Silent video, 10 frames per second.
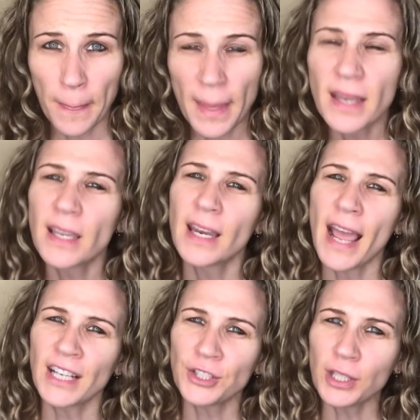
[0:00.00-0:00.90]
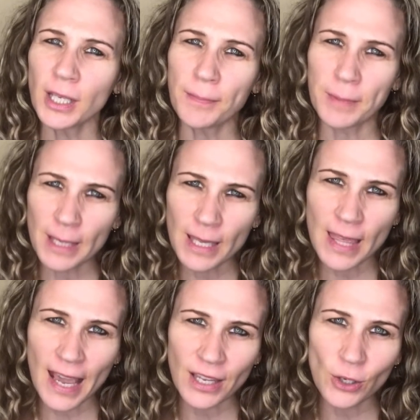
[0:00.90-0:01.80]
it can actually be
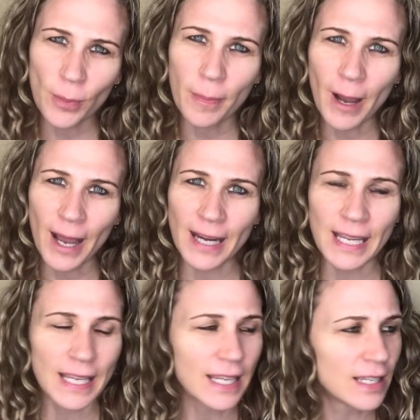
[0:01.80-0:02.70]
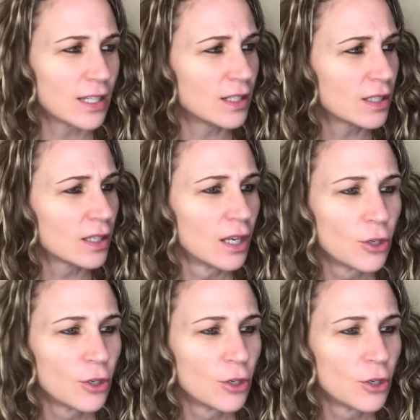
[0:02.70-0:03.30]
that your body is